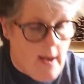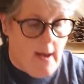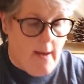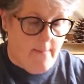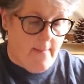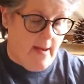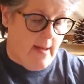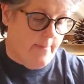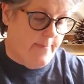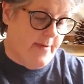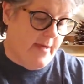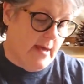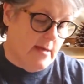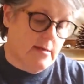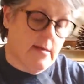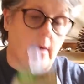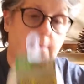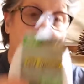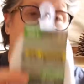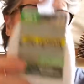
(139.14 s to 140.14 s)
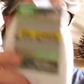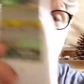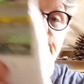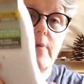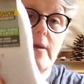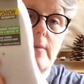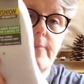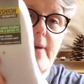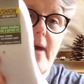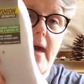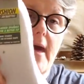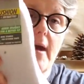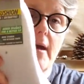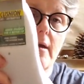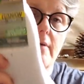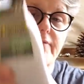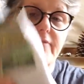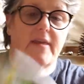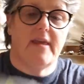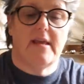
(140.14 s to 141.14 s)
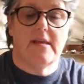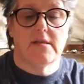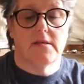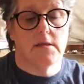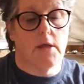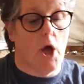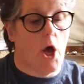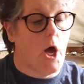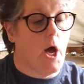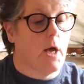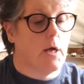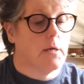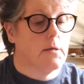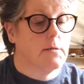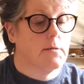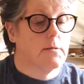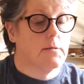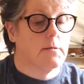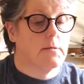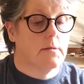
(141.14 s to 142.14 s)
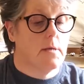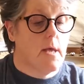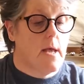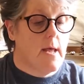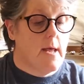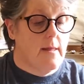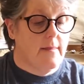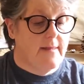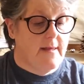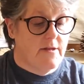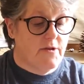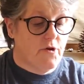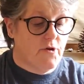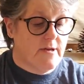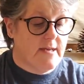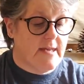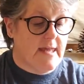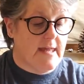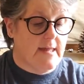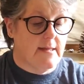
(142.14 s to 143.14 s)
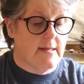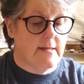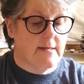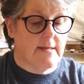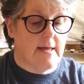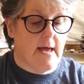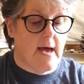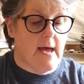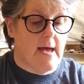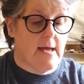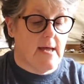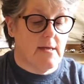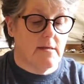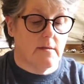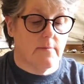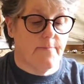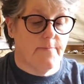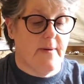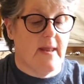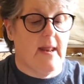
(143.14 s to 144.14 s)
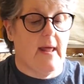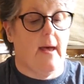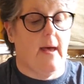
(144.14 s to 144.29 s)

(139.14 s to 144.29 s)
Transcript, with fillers: I picked up a 3-pack of these socks. These are kid size, but